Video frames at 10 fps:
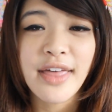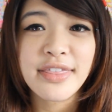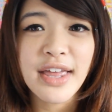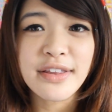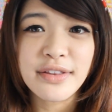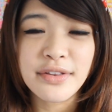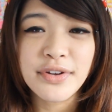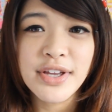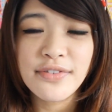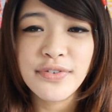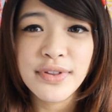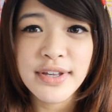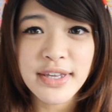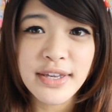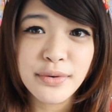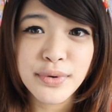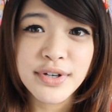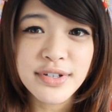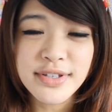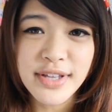and then looking for the
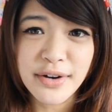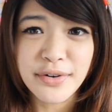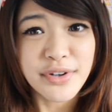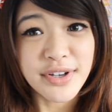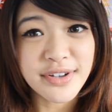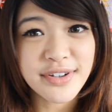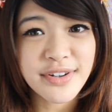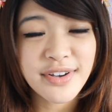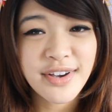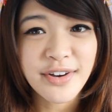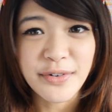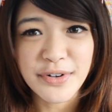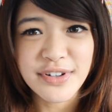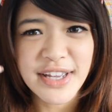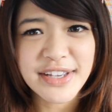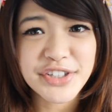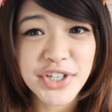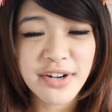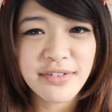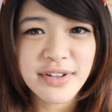keywords that are good or like
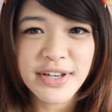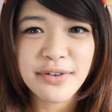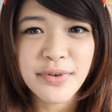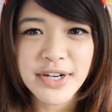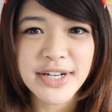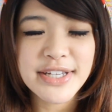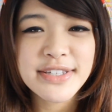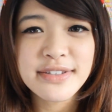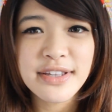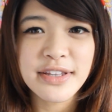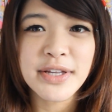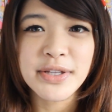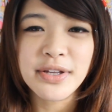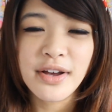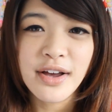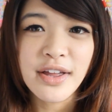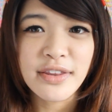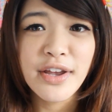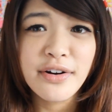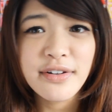generally what it is, and then
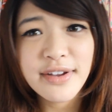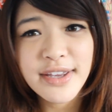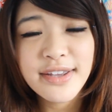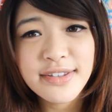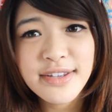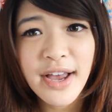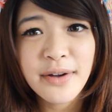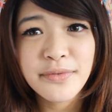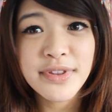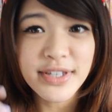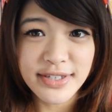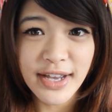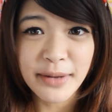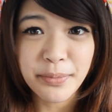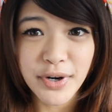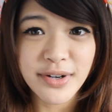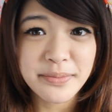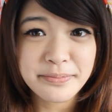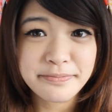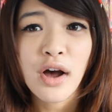narrowing it down with the sidebar.
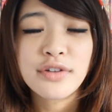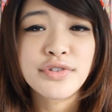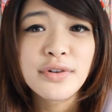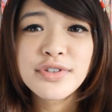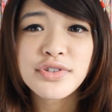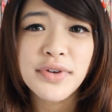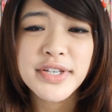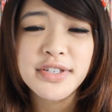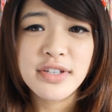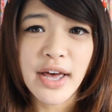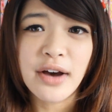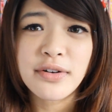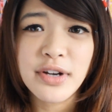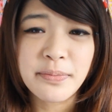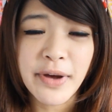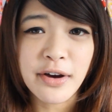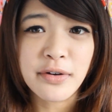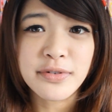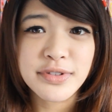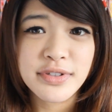Don't stress out
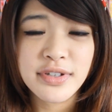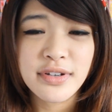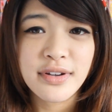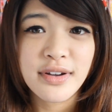about